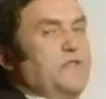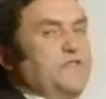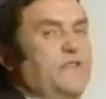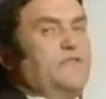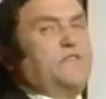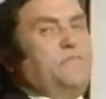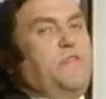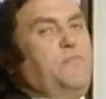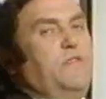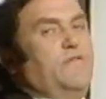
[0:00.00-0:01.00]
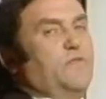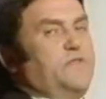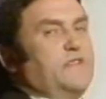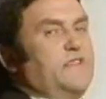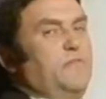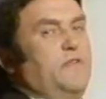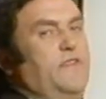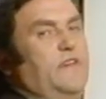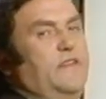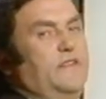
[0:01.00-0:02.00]
as Cyril Smith being voted Slimmer of
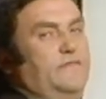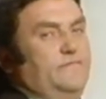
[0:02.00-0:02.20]
the Year.